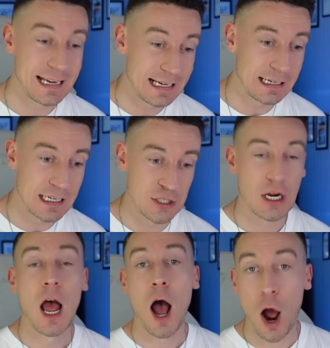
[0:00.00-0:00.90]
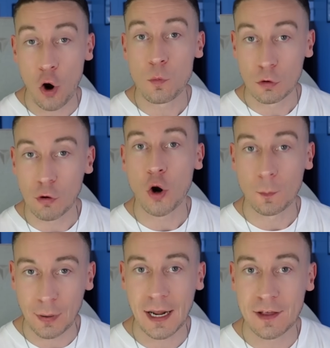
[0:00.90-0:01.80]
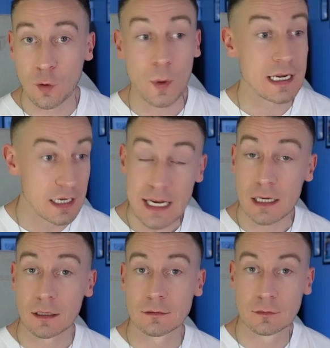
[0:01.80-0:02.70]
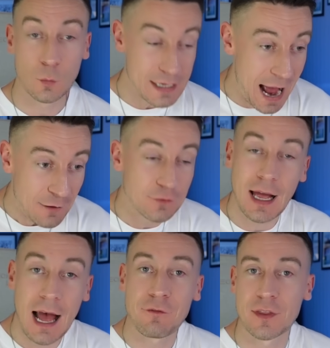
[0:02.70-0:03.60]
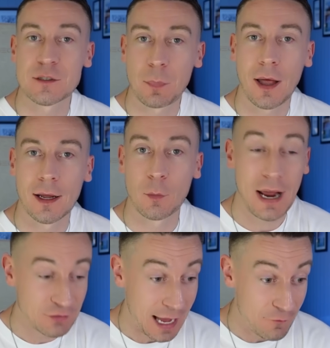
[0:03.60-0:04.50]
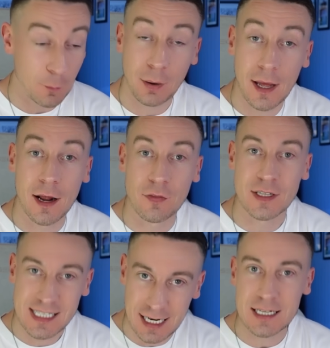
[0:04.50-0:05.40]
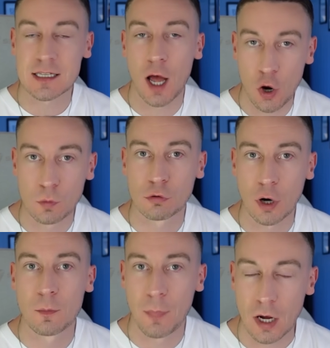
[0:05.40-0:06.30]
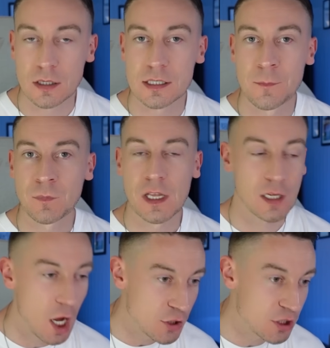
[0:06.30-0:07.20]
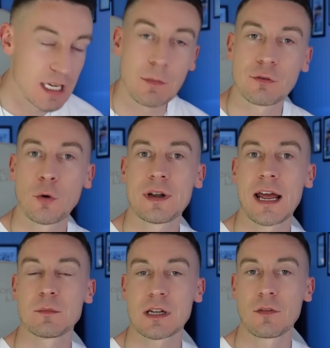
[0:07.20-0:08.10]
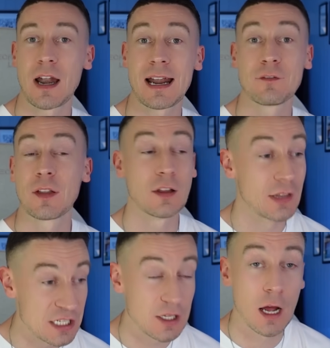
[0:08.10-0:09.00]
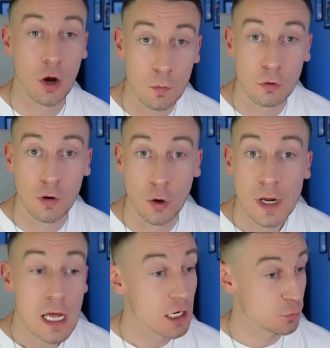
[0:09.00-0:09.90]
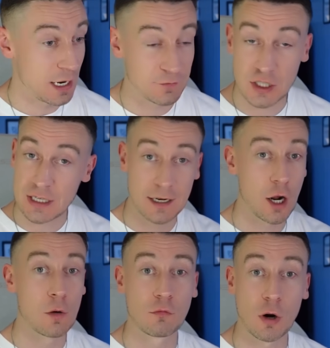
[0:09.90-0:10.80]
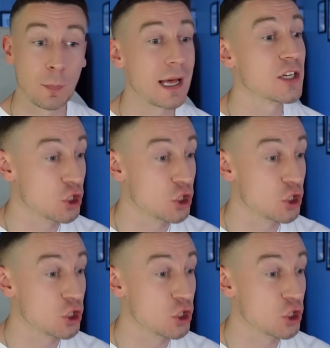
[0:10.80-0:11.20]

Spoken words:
English, homegrown player that we need. We have to have this player. We have to have a player that ticks the homegrown box. You can't just keep throwing names out there unless they're homegrown, because we have to sign a homegrown player